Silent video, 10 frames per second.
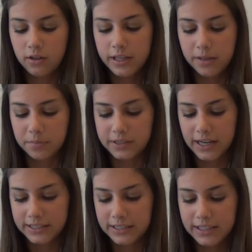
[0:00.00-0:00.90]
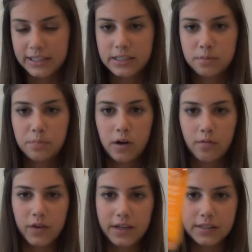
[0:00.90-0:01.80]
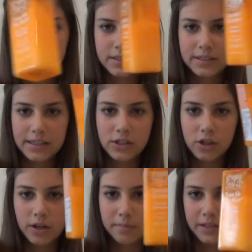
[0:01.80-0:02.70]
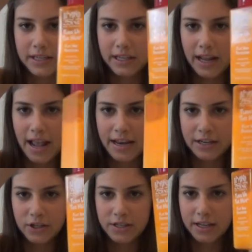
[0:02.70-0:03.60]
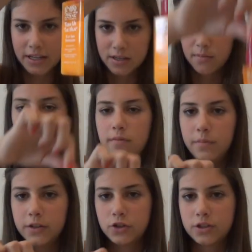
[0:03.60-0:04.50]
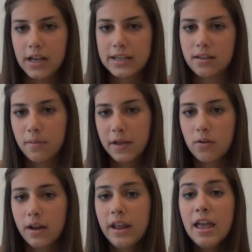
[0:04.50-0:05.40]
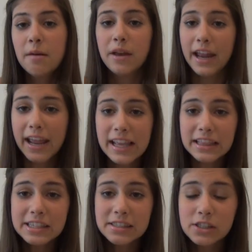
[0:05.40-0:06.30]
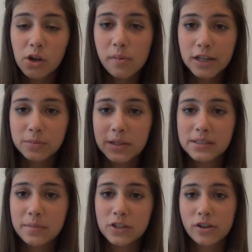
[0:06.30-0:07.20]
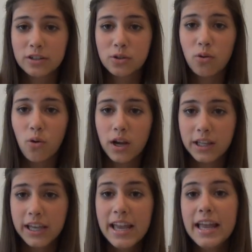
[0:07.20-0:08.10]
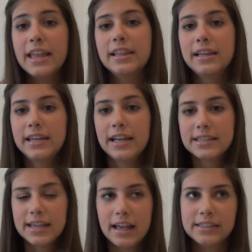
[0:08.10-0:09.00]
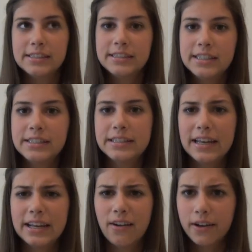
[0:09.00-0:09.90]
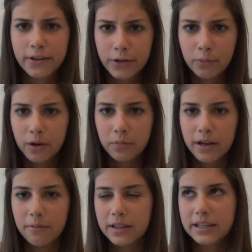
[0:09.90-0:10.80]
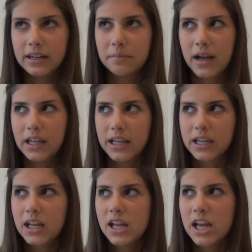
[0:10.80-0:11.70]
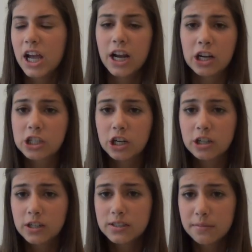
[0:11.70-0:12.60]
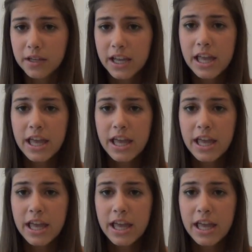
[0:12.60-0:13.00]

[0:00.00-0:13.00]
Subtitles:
heat protectant, and this is perfect because it says turn up the heat, and it's just like a small miniature size of the big one. But I hate this so much because it makes your hair so oily, and the lady at Sally's insisted that I got a new one when I went there to buy like a hair curler or something.